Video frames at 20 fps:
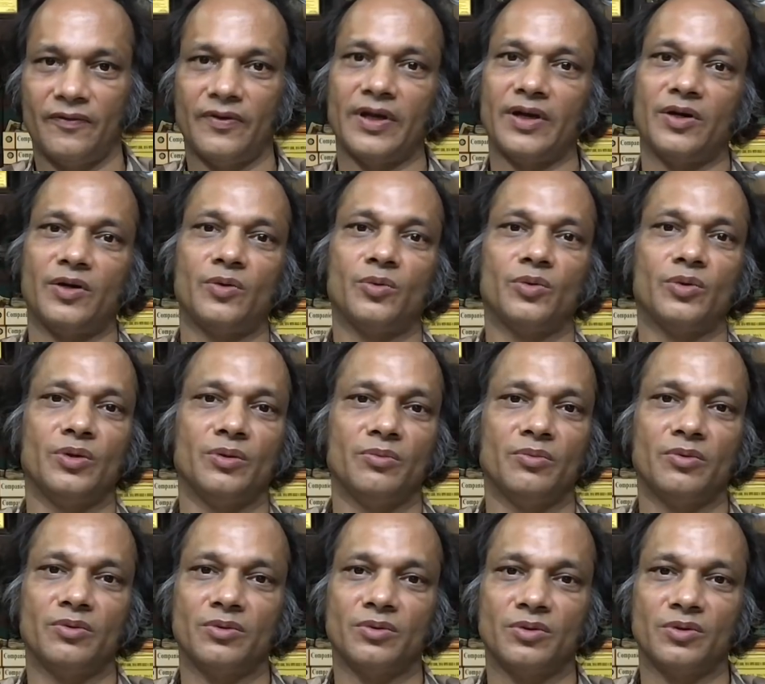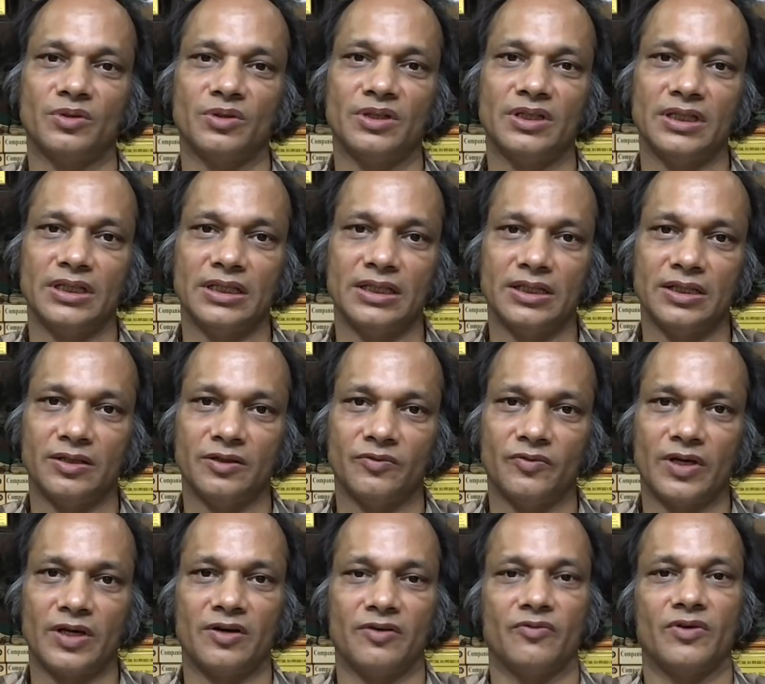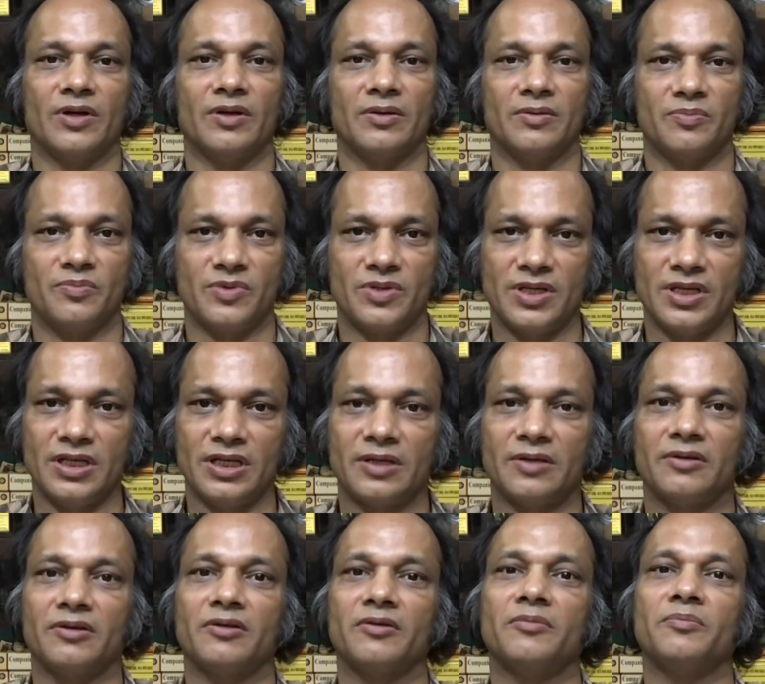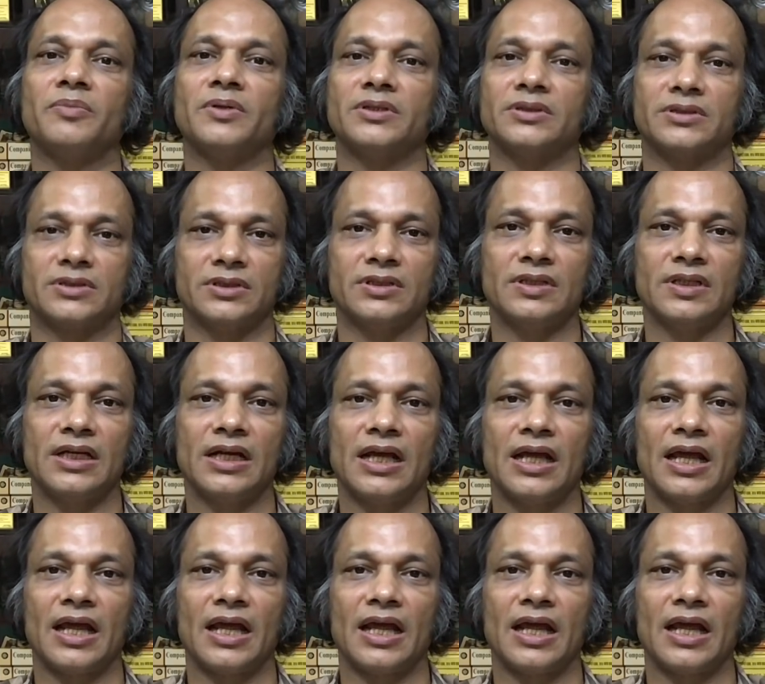went to the one senior person